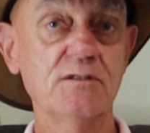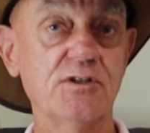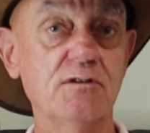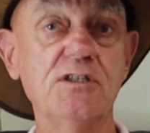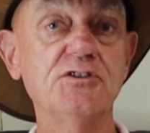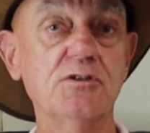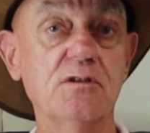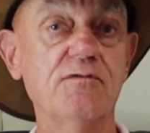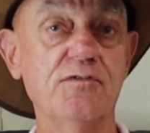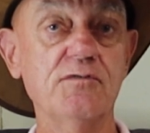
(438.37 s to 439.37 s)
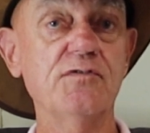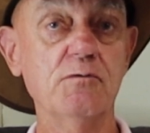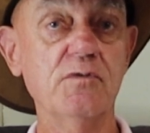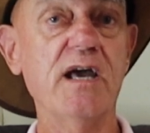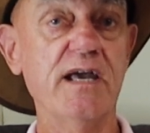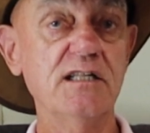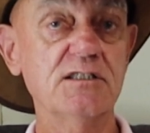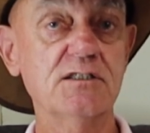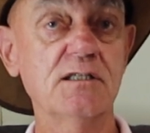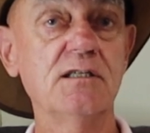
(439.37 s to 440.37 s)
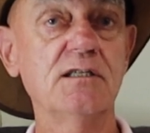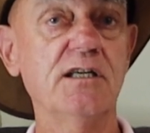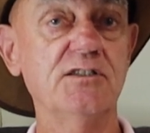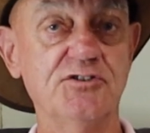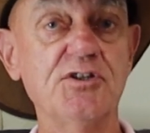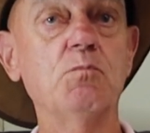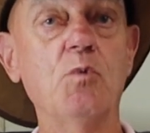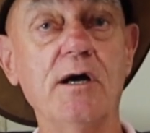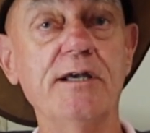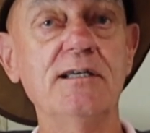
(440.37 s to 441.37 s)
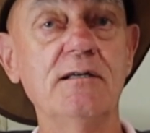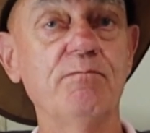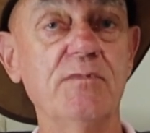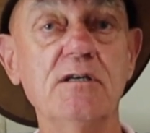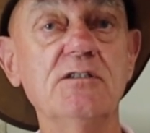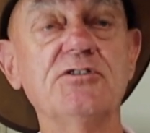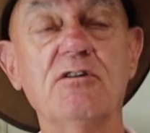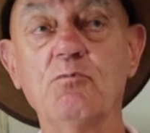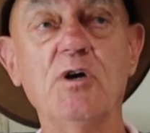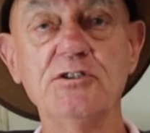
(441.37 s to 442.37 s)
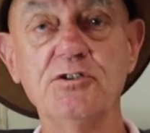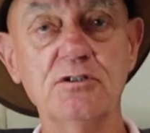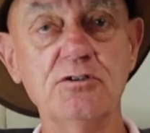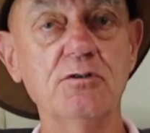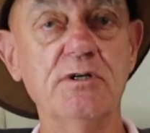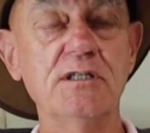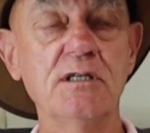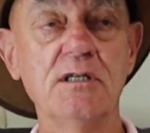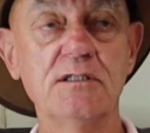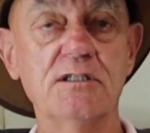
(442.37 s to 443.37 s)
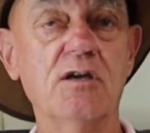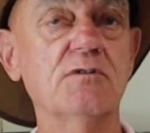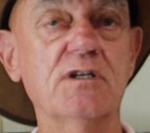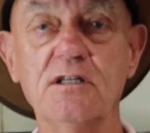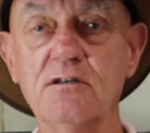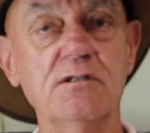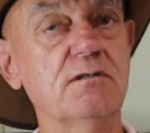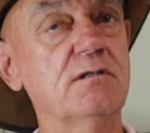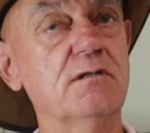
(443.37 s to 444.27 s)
So unless you can fulfil that in some way, and there's ways you can do it, don't get a